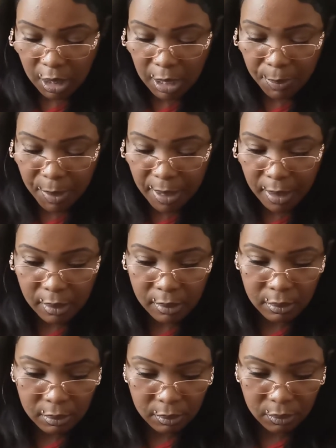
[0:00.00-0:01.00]
Kipper,
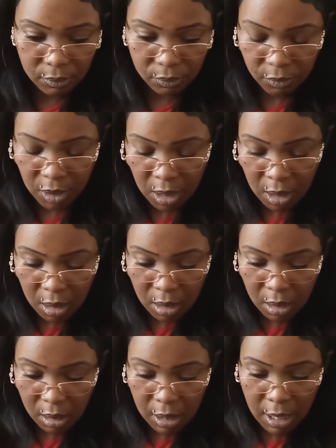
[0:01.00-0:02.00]

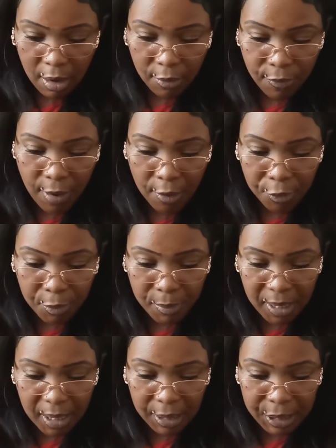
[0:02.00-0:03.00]
clarify for
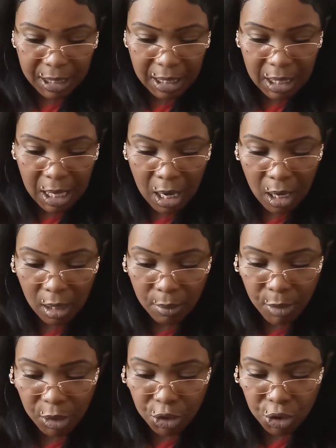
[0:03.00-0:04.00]
me the
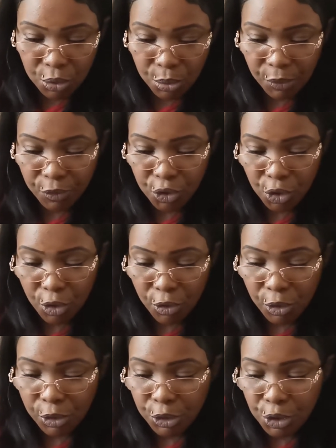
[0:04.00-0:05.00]
emotional
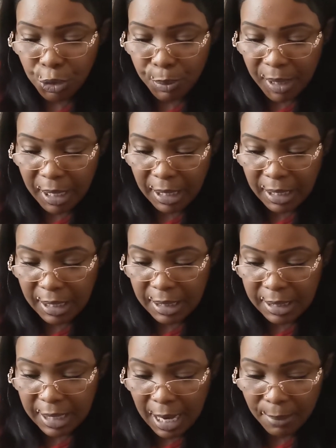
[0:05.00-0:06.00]
withdrawal, new
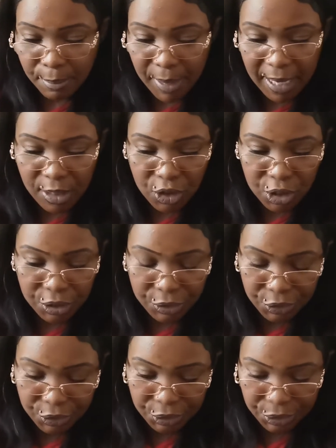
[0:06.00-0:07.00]
beginnings, and
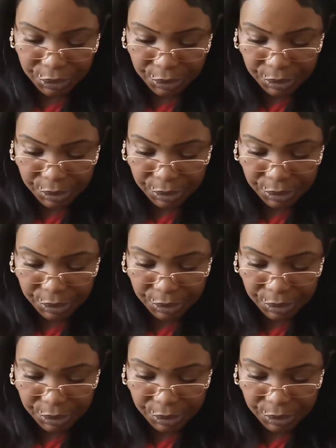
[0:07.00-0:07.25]
patience.